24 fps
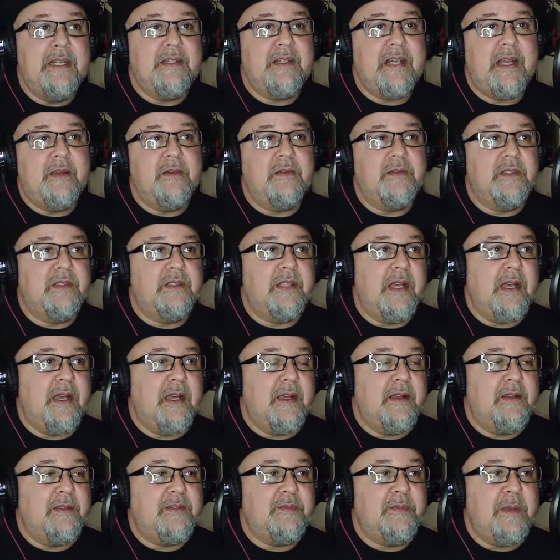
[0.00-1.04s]
I own
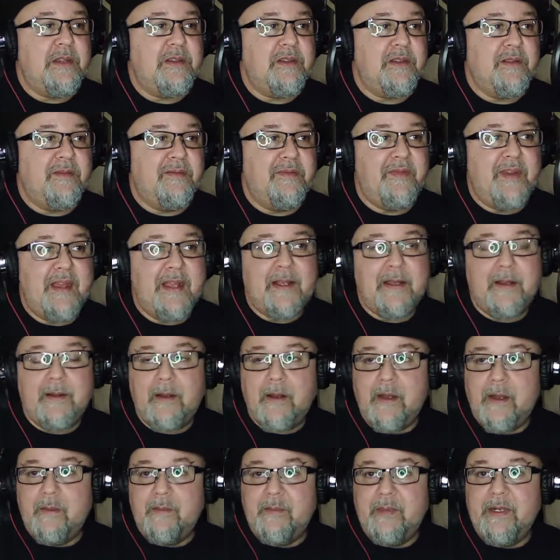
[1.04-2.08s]
a special effect
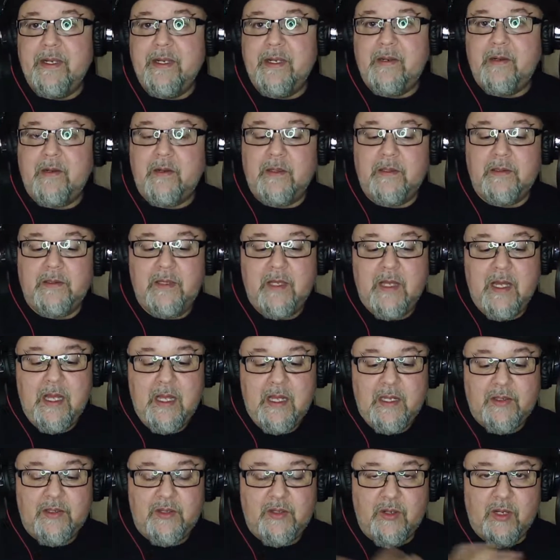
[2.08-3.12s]
company called
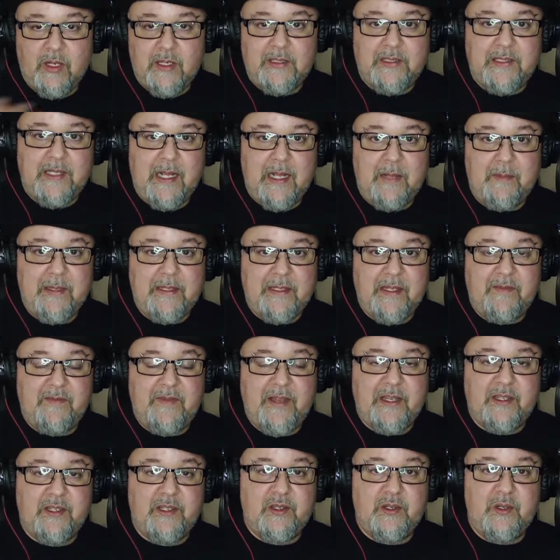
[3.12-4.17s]
Skull Asylum
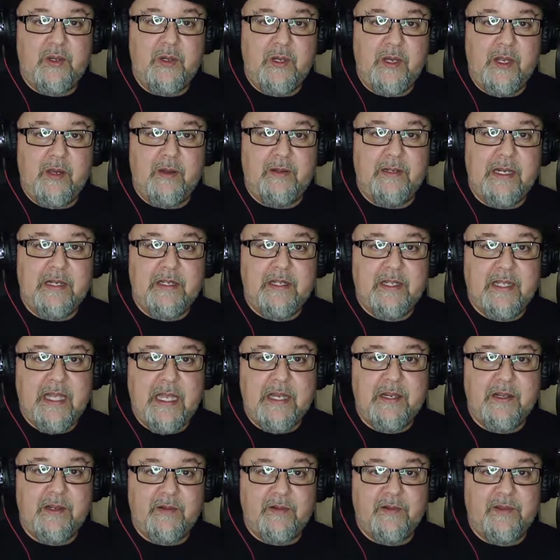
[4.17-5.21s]
SFX Studio and
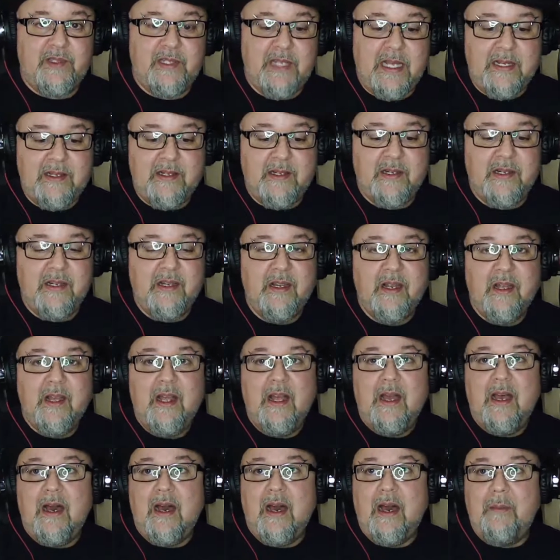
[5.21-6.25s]
Educational Center.
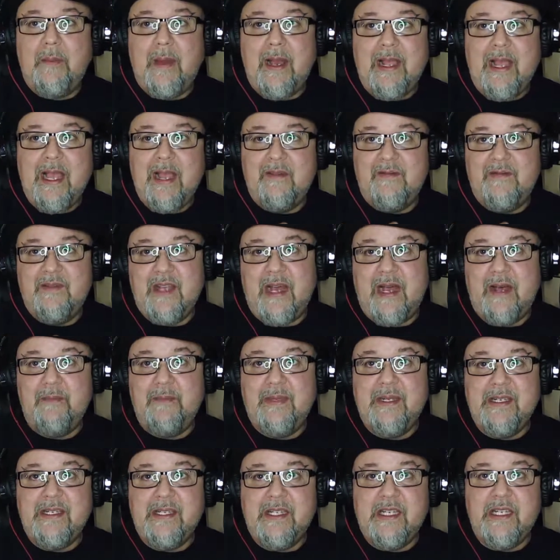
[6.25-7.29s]
I have not
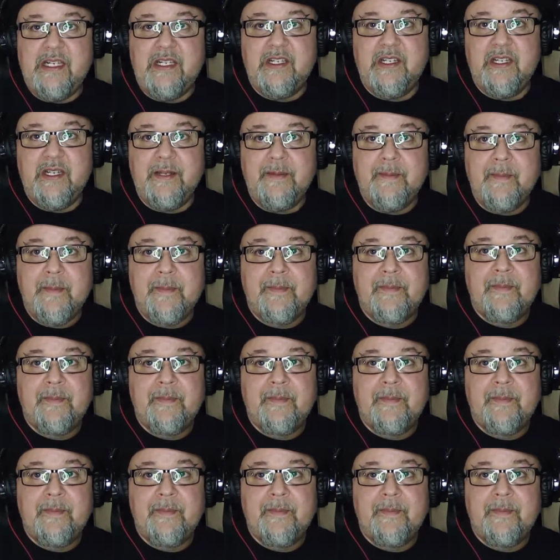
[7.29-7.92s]
been teaching